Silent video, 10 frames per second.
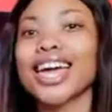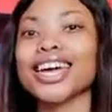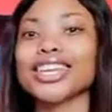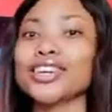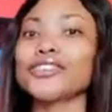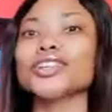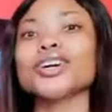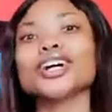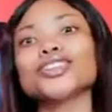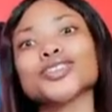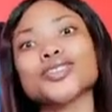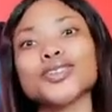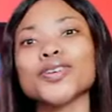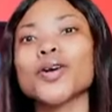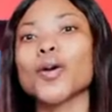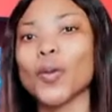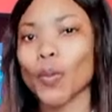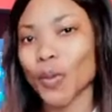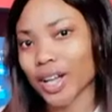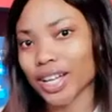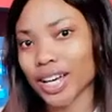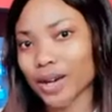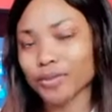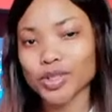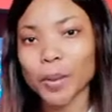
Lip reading: And if you are new, welcome